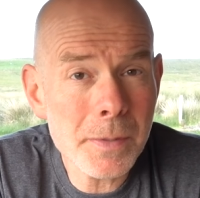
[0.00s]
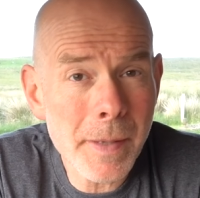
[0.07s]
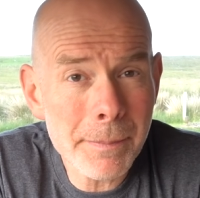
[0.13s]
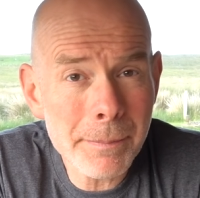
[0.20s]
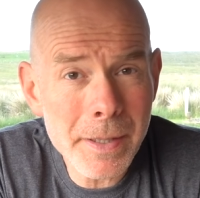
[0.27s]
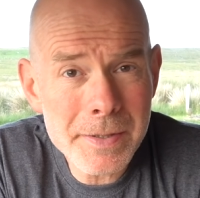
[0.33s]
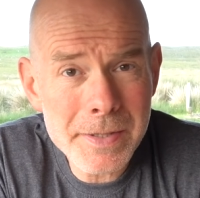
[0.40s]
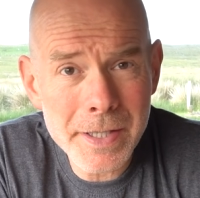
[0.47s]
about
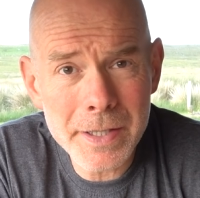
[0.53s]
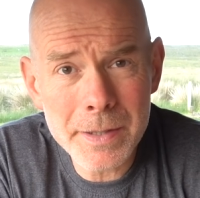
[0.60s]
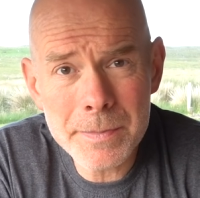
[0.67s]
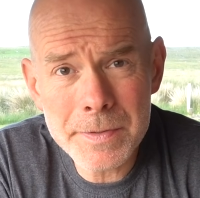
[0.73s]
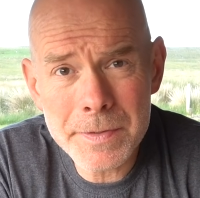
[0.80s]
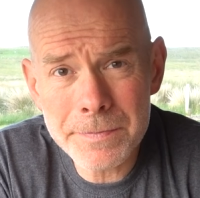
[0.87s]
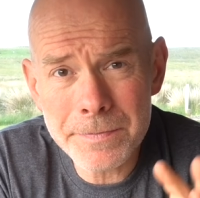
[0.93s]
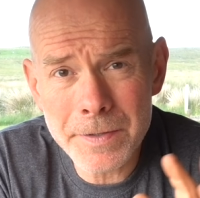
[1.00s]

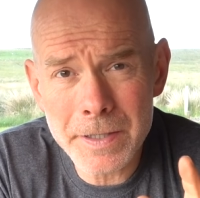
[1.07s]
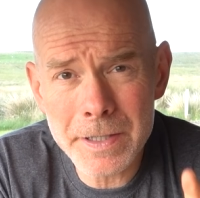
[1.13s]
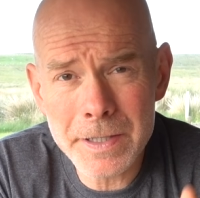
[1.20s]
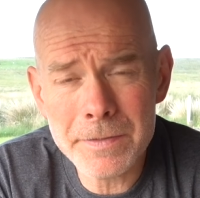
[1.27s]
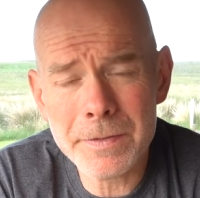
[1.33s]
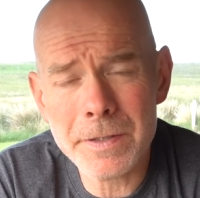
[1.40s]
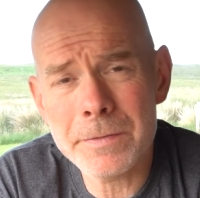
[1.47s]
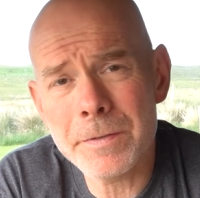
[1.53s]
motorhomes,
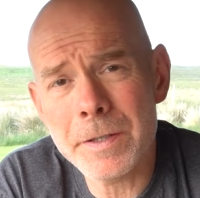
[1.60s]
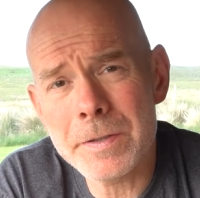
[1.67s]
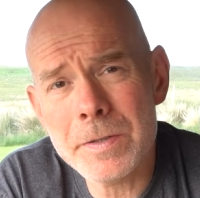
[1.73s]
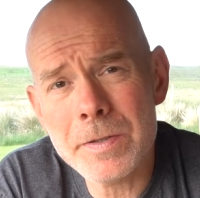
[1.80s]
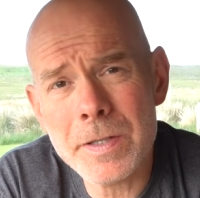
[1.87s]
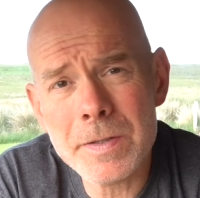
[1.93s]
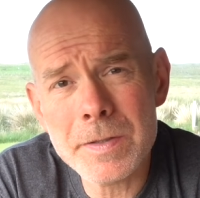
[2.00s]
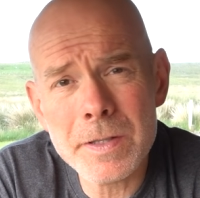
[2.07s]
5
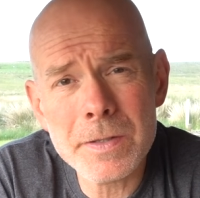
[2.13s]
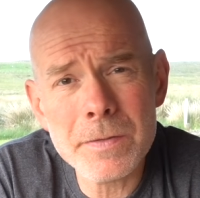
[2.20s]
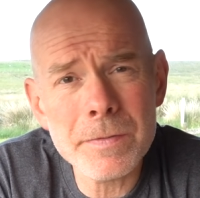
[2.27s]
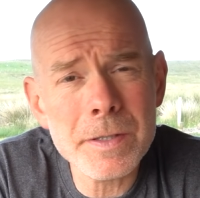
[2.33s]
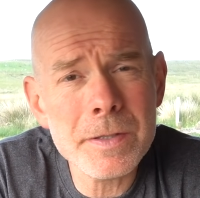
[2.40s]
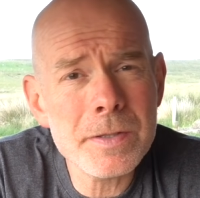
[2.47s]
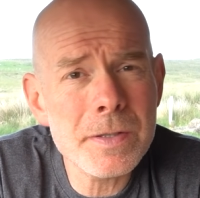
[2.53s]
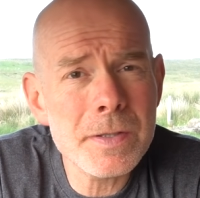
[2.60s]
advantages,
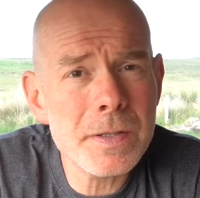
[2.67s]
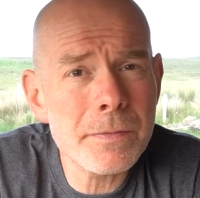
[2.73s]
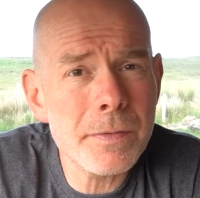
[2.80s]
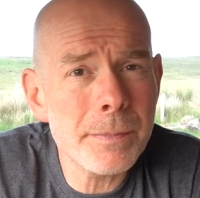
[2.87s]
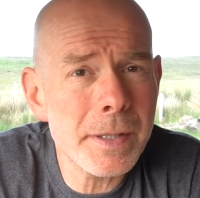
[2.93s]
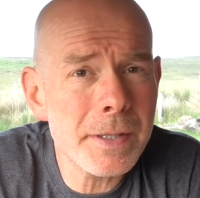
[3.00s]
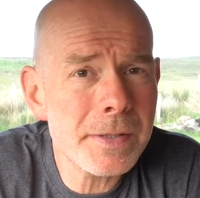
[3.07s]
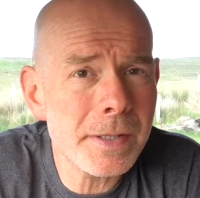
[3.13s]
disadvantages of a
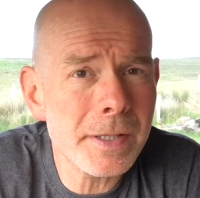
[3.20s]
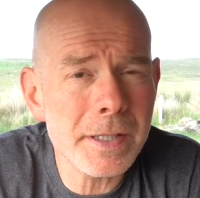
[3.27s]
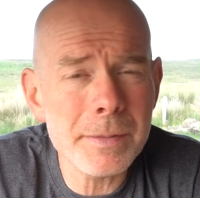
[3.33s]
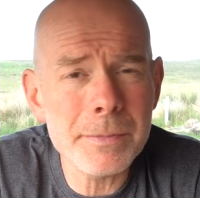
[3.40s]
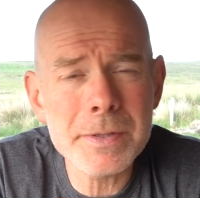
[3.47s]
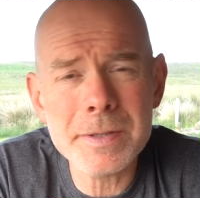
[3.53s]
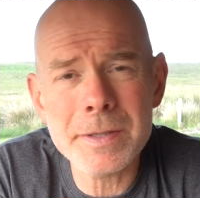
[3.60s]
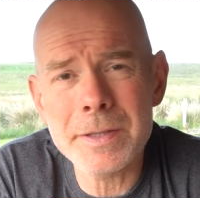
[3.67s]
motorhome,
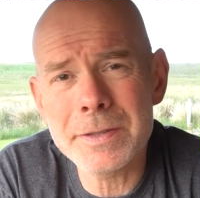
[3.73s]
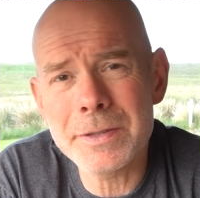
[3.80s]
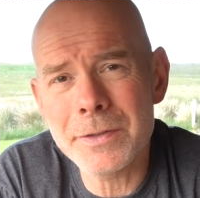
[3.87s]
and starting